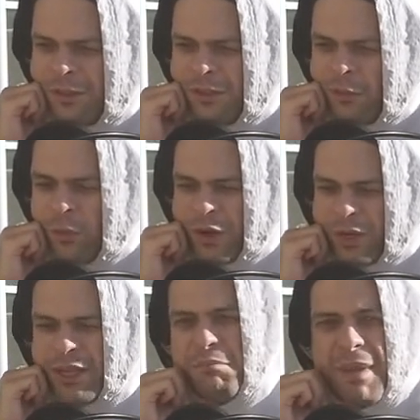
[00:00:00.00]

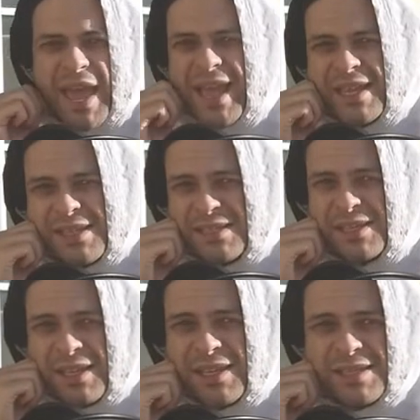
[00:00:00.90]
wearing a mask
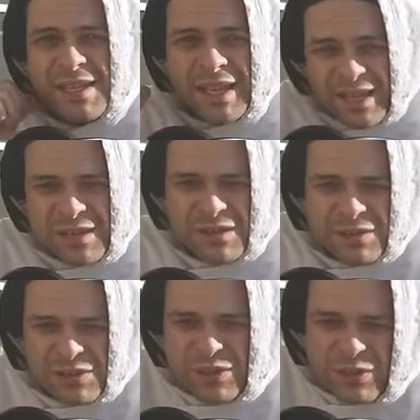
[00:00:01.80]
is akin
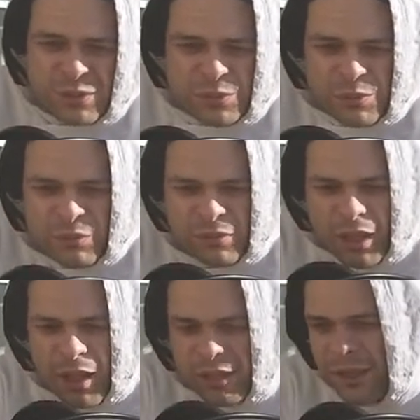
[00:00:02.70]
to the
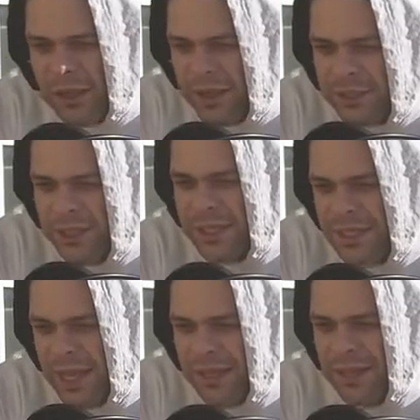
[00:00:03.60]
Holocaust. She
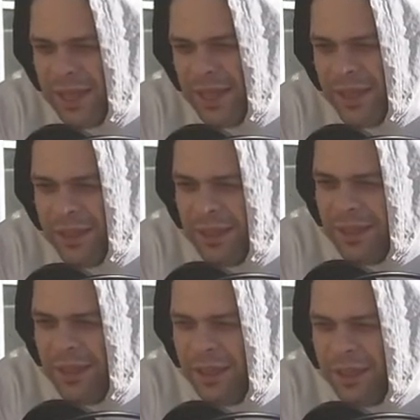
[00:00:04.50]
said that
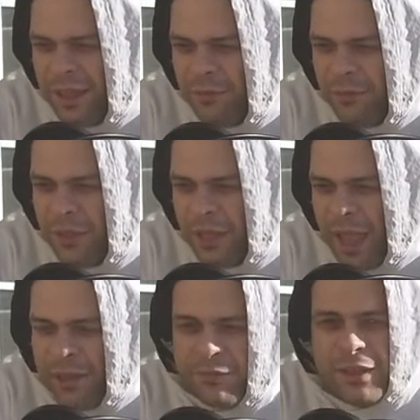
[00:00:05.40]
having